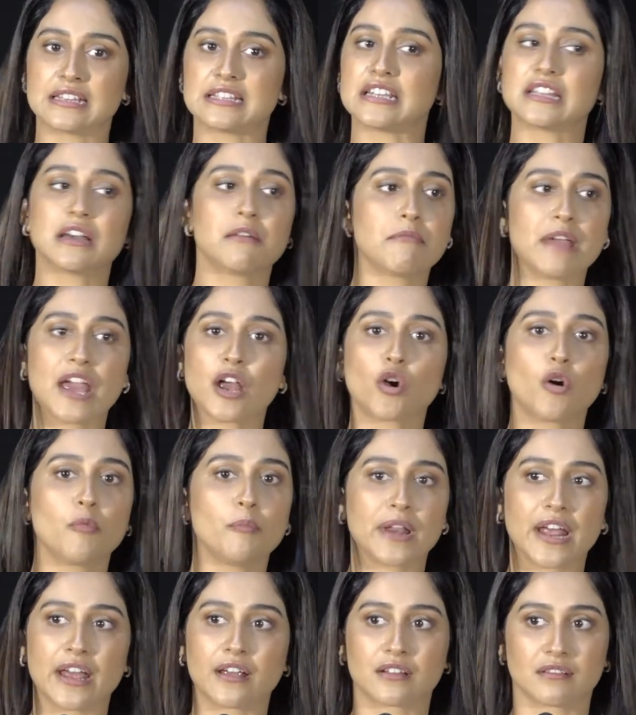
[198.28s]
either make or
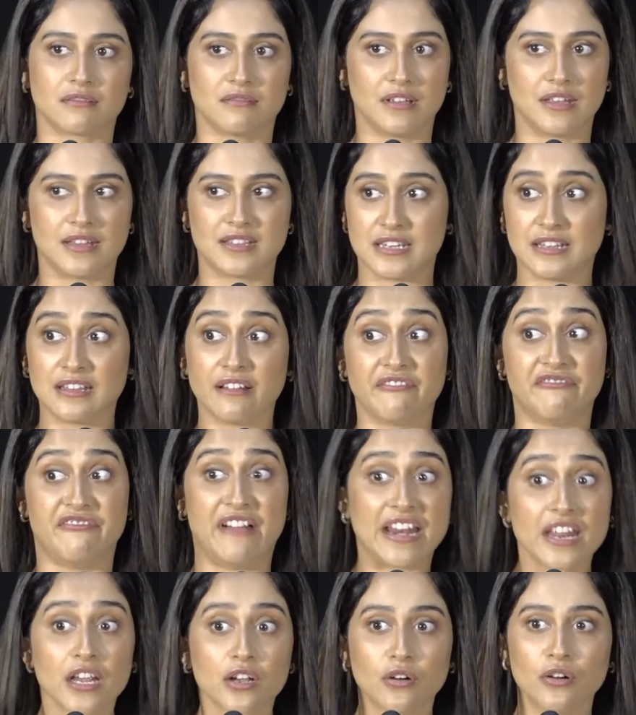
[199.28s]
break. It's either
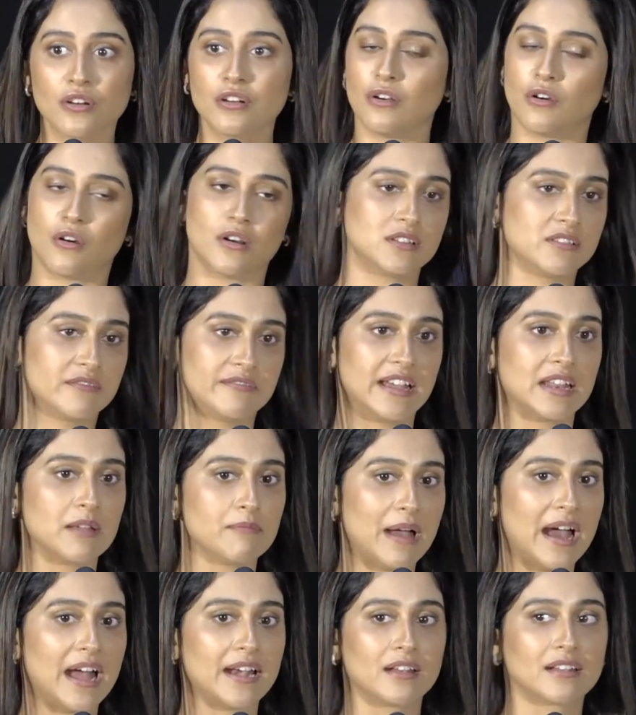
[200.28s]
very good or it's very
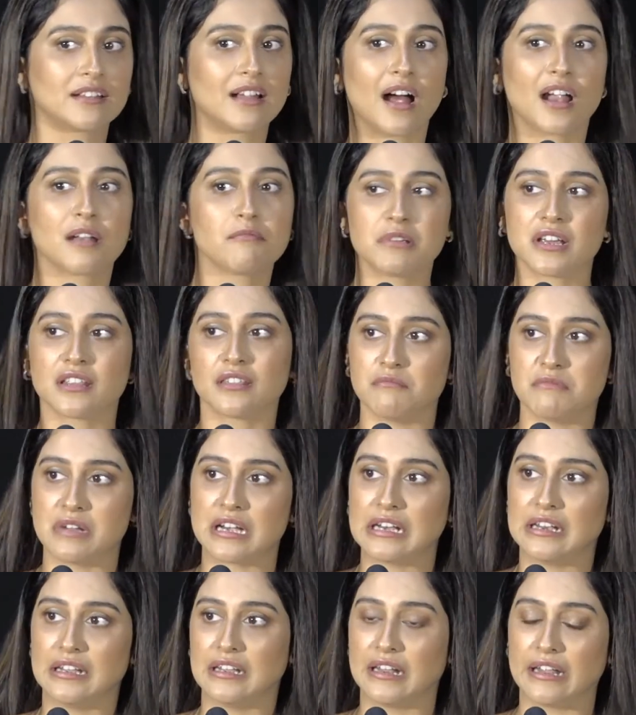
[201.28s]
bad. It can't be in the
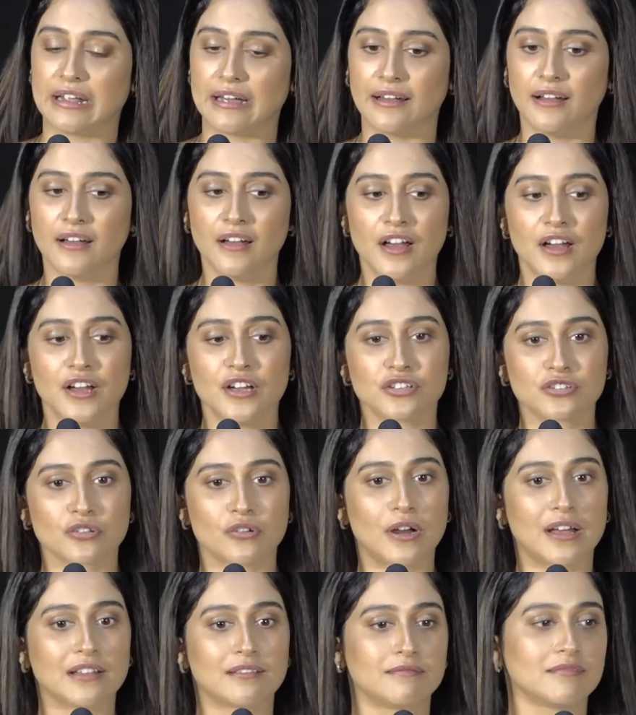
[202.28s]
middle, Ilya. So
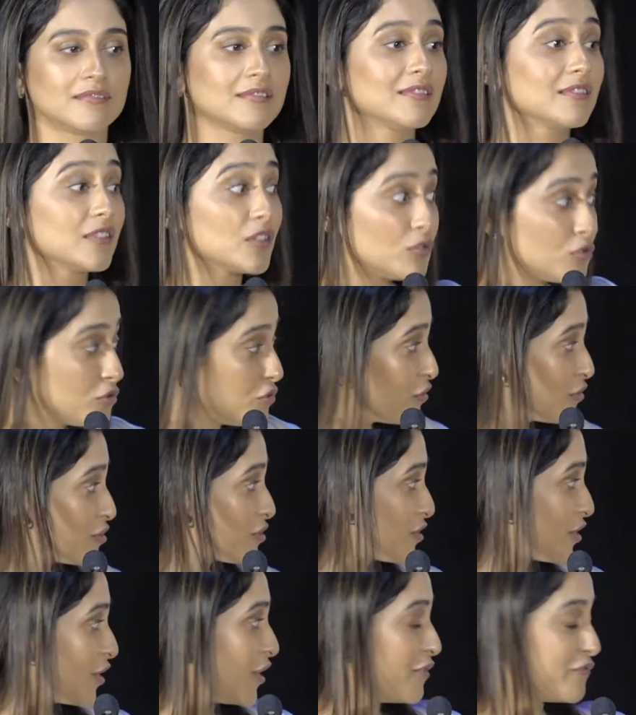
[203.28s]
kudos
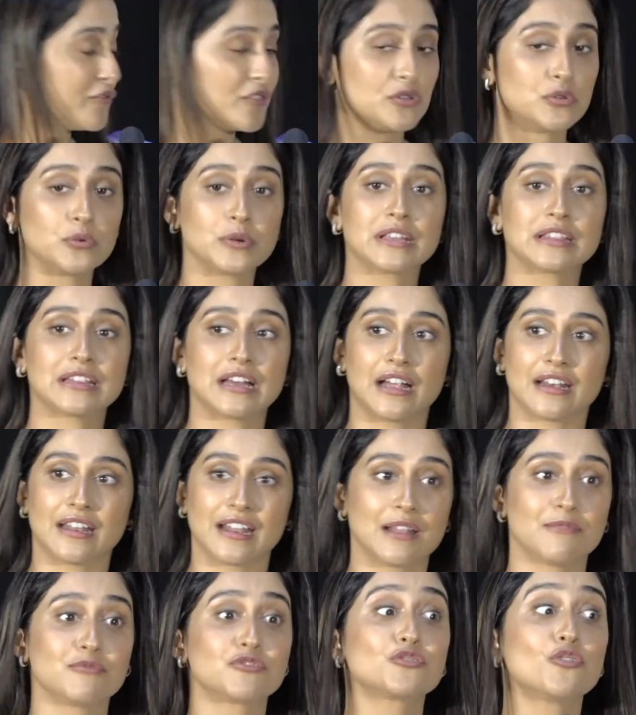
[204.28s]
to you all for doing that.
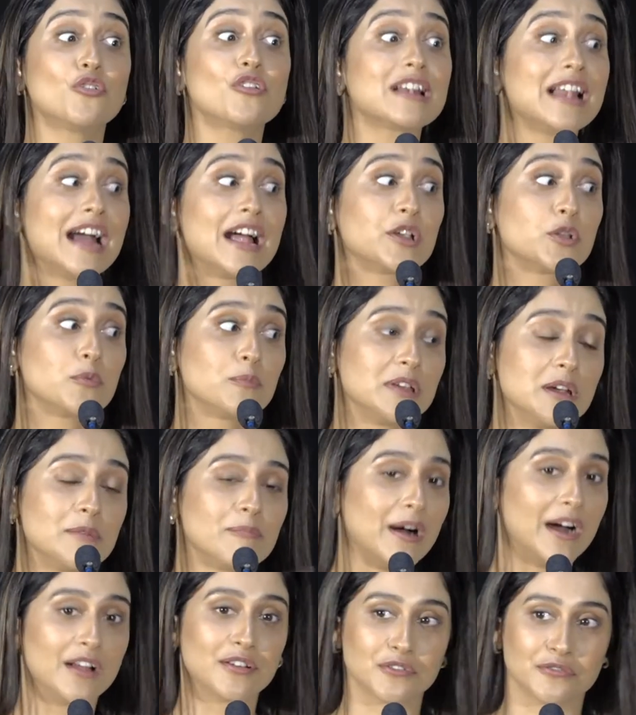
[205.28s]
And I'm so glad to be a
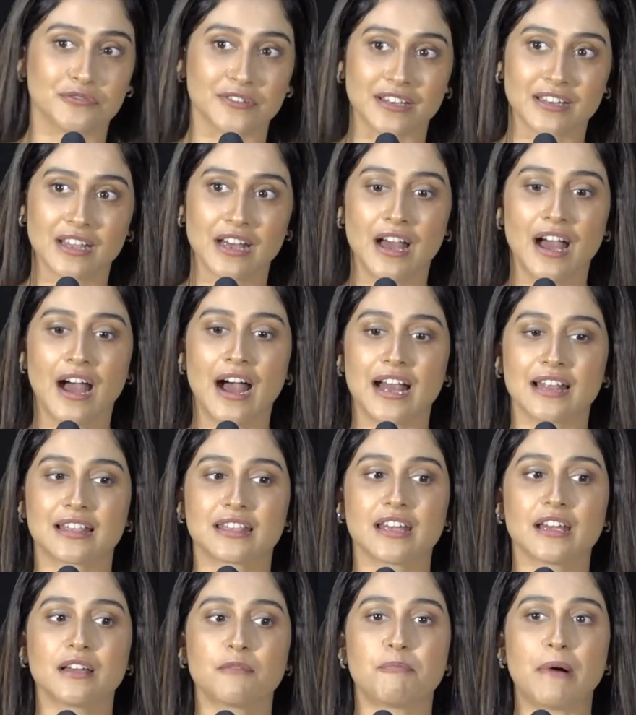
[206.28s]
part of it. I
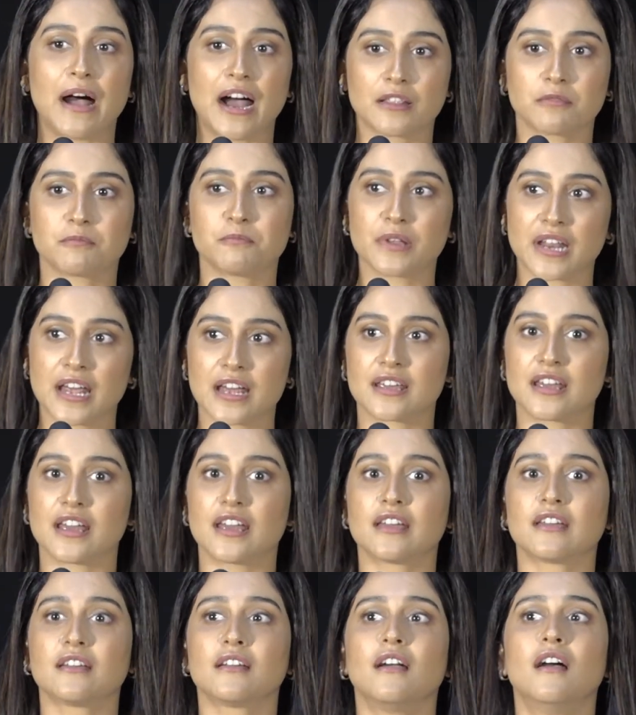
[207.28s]
think path-breaking